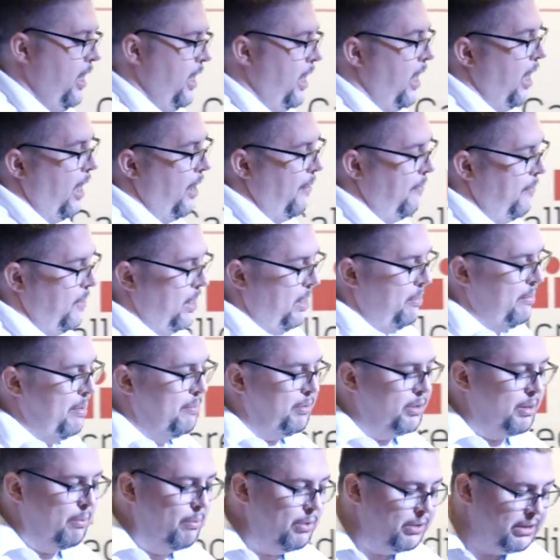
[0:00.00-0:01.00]
Um, I
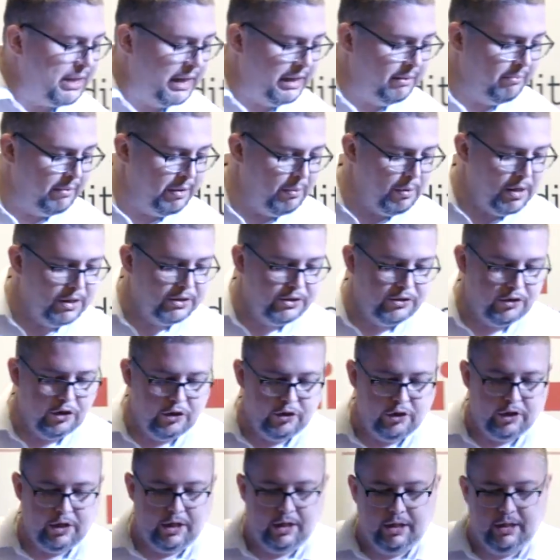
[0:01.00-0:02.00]
remember someone telling me once
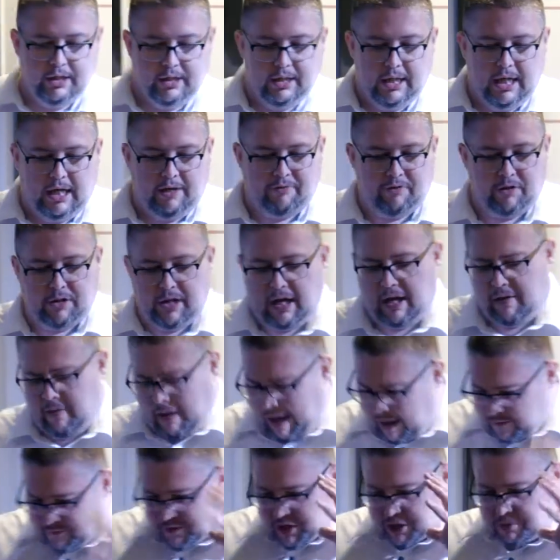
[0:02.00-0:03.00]
that the, if you
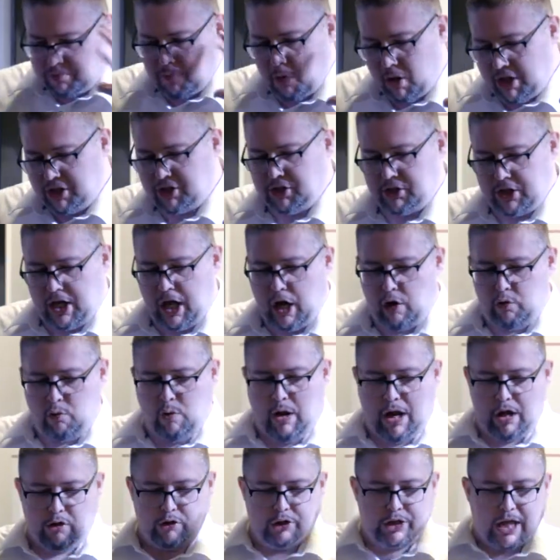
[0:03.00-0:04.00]
have this mindset
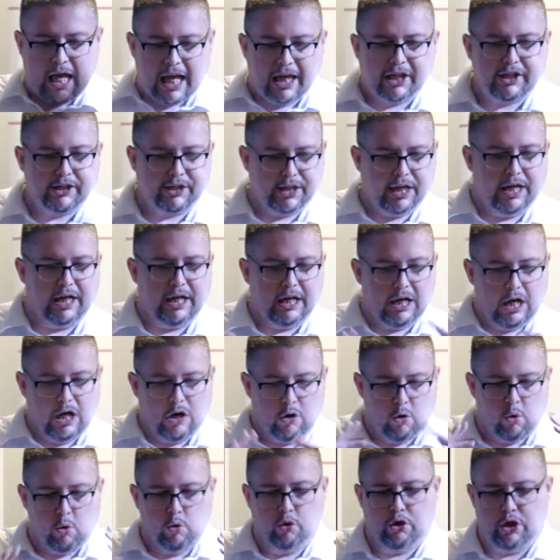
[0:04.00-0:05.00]
around testing
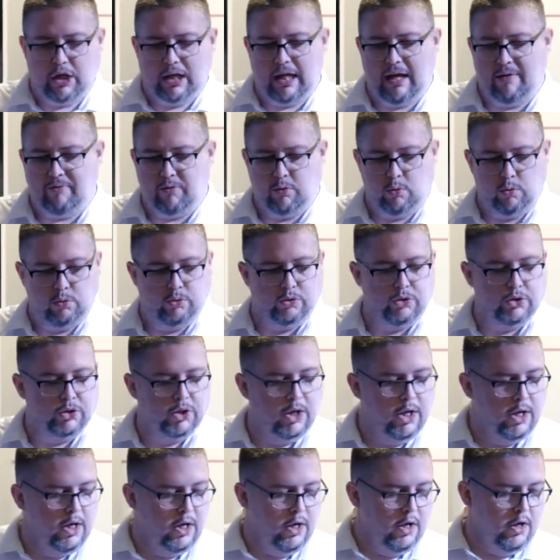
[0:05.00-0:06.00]
at all the levels,
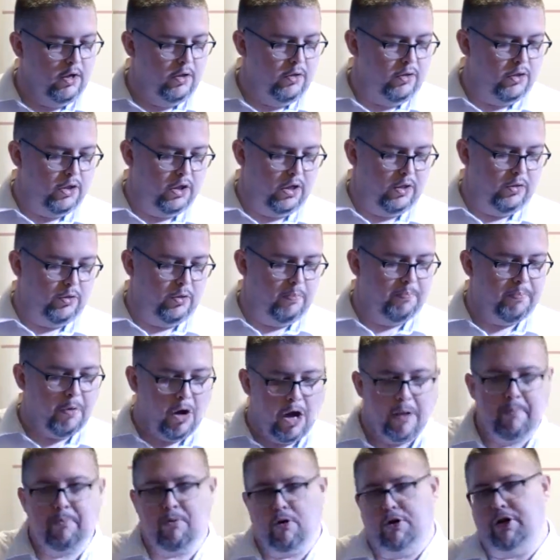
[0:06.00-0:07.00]
that the
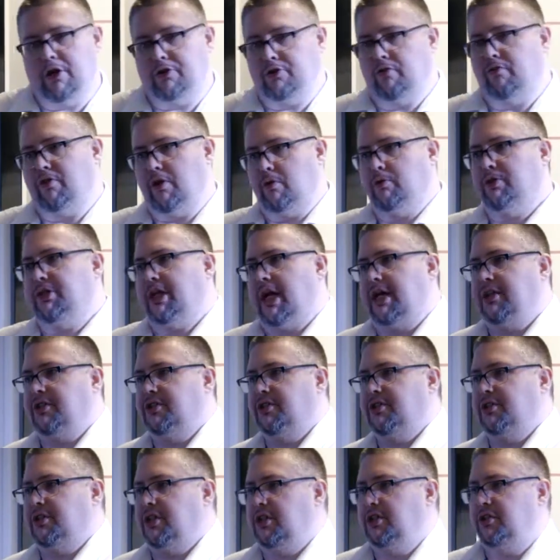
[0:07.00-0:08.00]
byproduct of those
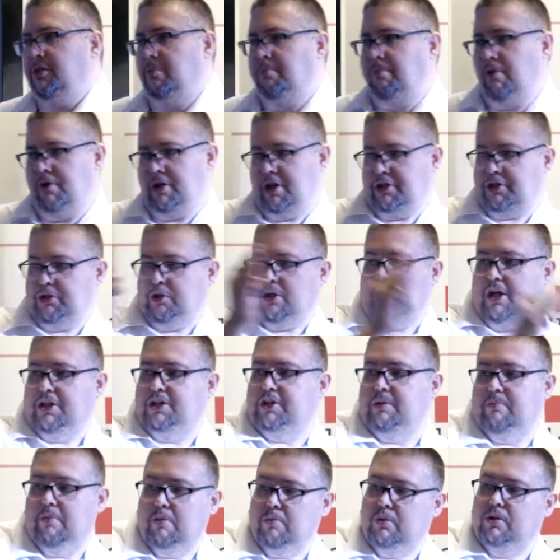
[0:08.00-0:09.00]
tests is the product your
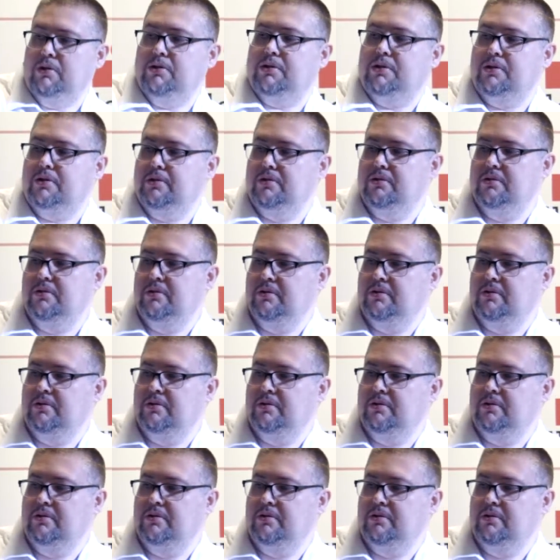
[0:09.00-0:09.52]
customer wants.